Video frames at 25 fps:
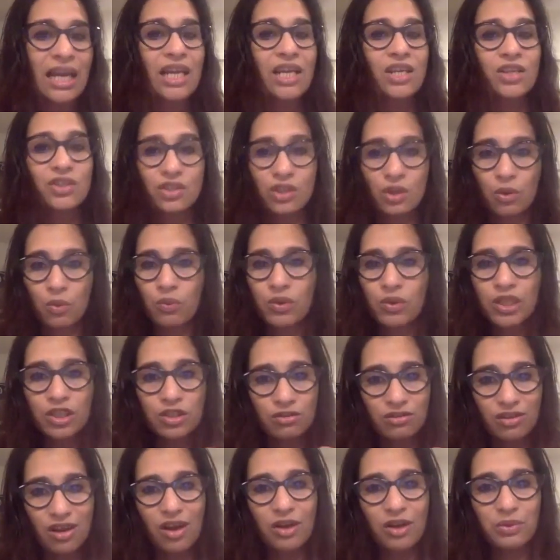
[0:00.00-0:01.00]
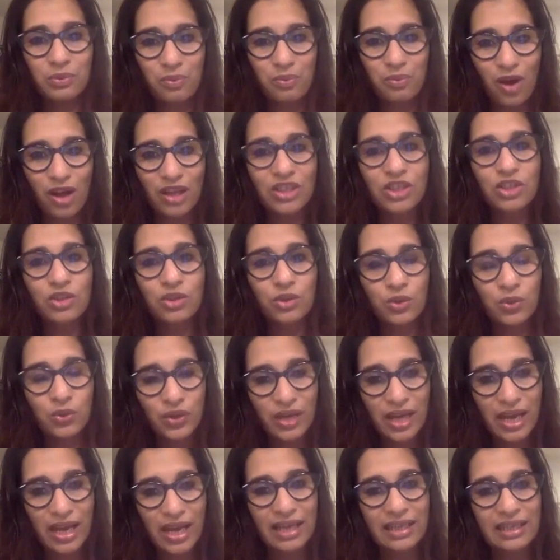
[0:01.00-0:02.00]
So we do not want to
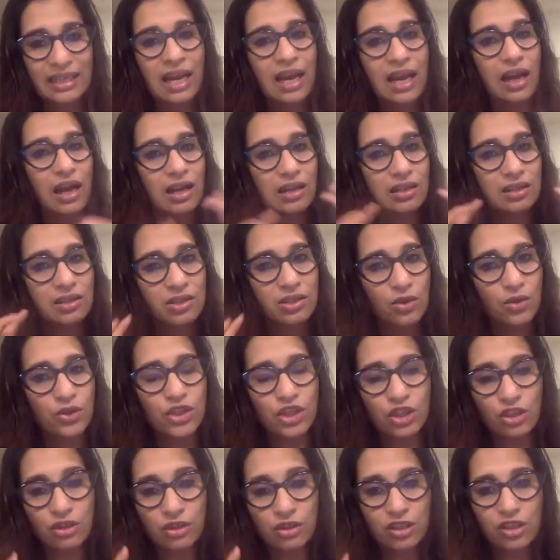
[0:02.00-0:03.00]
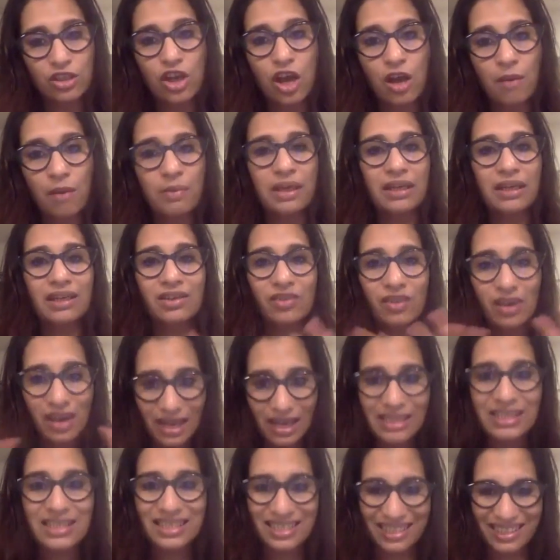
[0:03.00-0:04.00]
create a socioeconomic
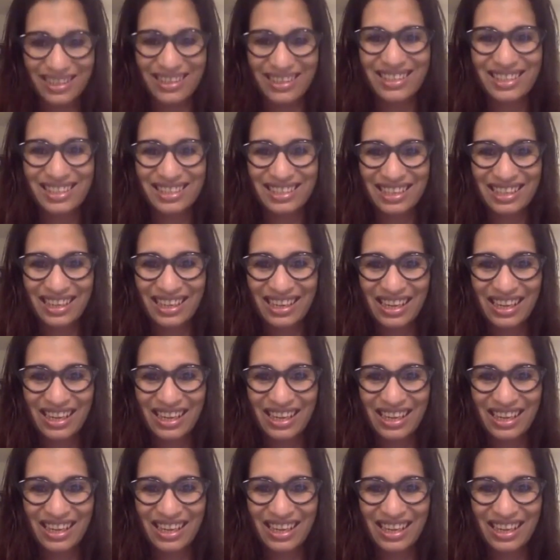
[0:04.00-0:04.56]
crisis.